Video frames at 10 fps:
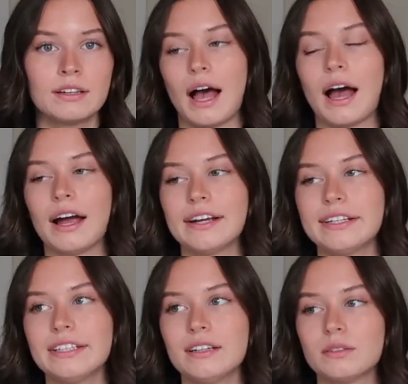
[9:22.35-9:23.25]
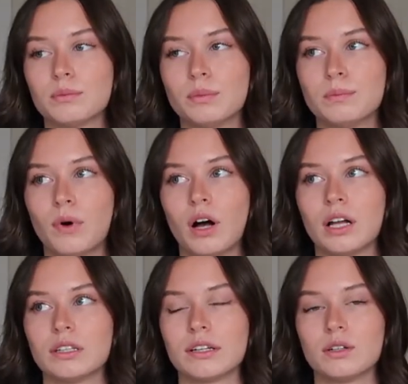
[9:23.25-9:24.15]
I
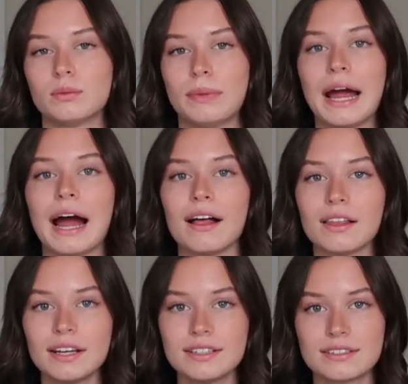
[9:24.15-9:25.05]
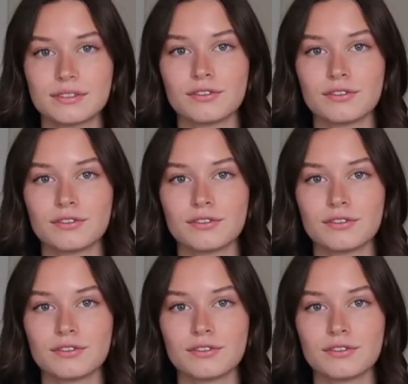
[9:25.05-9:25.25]
bought little palettes